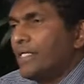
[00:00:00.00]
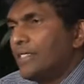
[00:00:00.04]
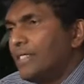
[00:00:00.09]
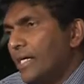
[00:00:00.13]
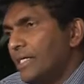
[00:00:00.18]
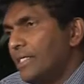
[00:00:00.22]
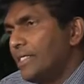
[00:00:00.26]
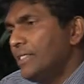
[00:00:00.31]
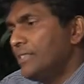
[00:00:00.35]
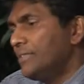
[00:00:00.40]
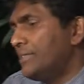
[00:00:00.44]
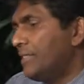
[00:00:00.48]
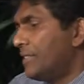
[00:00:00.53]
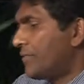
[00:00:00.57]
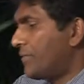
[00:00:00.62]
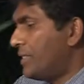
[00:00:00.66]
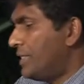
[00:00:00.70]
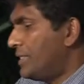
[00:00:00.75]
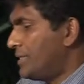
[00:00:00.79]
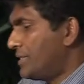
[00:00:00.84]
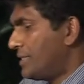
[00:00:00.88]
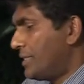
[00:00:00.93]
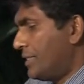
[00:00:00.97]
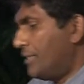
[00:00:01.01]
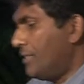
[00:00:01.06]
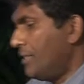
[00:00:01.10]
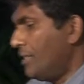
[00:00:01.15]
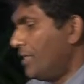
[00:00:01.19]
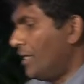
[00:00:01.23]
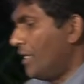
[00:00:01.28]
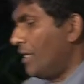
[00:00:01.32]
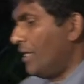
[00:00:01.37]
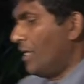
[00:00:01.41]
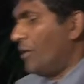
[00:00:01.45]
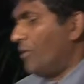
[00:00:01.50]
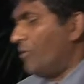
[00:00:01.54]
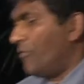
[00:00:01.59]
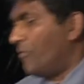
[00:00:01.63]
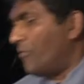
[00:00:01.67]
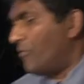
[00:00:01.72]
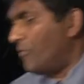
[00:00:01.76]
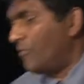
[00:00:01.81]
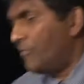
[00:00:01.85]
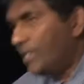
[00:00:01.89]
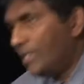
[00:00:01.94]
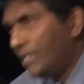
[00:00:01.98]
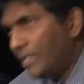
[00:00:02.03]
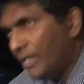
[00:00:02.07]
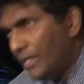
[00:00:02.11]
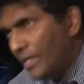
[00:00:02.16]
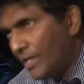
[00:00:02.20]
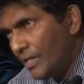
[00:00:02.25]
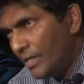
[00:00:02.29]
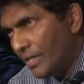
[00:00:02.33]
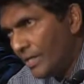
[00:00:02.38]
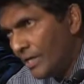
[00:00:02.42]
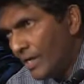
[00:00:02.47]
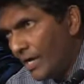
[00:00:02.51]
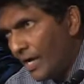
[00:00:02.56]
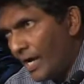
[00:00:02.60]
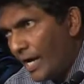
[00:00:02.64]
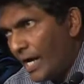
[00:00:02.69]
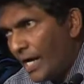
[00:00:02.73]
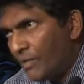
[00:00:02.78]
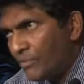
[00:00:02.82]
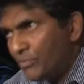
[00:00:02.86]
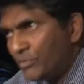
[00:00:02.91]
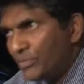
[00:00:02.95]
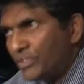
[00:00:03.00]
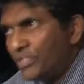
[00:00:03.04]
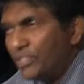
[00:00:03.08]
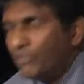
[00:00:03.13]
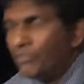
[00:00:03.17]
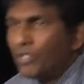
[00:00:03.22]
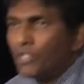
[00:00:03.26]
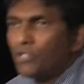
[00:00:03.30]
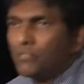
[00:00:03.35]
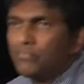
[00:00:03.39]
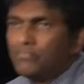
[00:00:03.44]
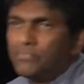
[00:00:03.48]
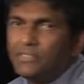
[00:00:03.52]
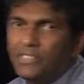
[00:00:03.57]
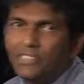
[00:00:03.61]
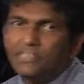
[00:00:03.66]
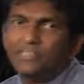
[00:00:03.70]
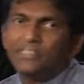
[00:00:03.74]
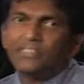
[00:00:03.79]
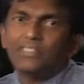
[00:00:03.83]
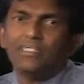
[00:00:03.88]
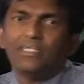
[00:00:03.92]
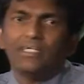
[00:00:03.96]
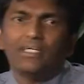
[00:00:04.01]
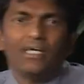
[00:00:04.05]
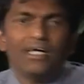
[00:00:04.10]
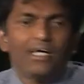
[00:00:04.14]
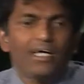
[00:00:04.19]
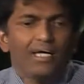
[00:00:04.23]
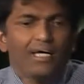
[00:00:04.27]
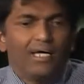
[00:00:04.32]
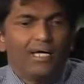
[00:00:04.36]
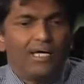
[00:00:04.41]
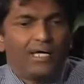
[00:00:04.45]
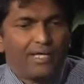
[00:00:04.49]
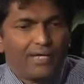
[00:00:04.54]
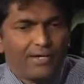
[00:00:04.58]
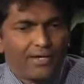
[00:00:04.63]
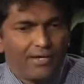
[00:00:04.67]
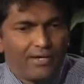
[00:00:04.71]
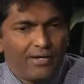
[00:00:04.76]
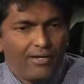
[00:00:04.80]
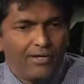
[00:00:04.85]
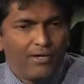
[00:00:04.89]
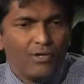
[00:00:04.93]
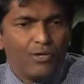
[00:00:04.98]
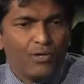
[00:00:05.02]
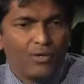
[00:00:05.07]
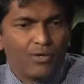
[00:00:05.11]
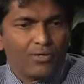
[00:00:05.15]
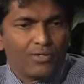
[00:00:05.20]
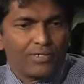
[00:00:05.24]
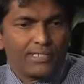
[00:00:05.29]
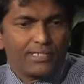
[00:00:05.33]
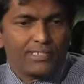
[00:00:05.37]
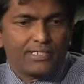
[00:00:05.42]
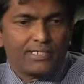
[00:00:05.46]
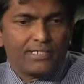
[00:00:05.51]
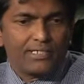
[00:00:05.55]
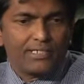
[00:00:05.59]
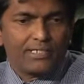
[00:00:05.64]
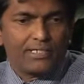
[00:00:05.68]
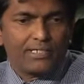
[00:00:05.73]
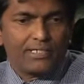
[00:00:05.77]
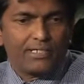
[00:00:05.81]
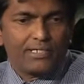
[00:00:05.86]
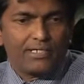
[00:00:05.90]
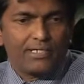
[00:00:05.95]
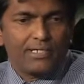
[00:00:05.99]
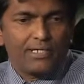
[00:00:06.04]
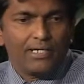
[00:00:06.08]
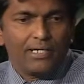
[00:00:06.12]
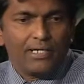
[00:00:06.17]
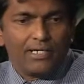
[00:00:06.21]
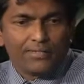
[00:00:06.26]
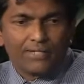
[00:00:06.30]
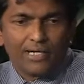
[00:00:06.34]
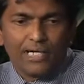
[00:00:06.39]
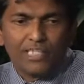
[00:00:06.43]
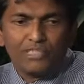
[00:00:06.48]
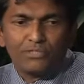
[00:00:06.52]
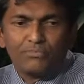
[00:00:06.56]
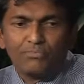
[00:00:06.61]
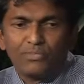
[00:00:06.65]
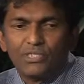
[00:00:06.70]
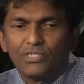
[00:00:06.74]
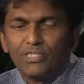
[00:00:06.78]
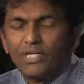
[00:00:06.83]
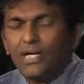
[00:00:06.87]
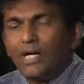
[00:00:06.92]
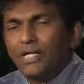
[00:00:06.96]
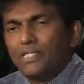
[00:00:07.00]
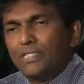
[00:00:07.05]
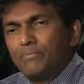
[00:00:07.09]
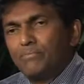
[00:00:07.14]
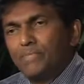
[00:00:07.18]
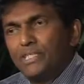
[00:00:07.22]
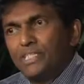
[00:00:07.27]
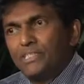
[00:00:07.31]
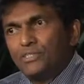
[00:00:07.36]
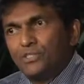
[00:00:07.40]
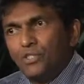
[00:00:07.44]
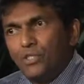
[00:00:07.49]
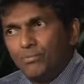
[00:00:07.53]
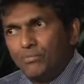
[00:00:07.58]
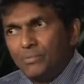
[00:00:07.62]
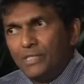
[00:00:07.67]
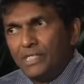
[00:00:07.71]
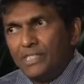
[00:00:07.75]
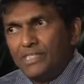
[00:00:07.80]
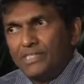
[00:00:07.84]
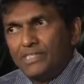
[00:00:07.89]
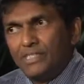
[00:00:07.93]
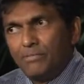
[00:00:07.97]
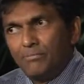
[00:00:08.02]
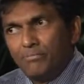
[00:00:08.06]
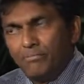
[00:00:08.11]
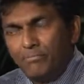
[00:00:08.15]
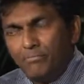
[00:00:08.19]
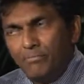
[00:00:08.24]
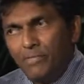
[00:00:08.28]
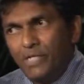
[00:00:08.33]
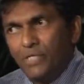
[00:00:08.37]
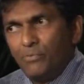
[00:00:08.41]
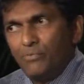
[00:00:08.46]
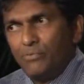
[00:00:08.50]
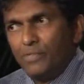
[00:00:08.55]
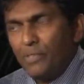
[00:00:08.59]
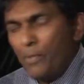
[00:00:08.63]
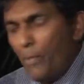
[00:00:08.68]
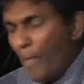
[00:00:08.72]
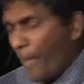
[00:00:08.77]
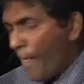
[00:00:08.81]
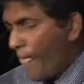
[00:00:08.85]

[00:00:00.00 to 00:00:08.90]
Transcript: That is the reason we have developed this Auckland Transport Database Operation Manual.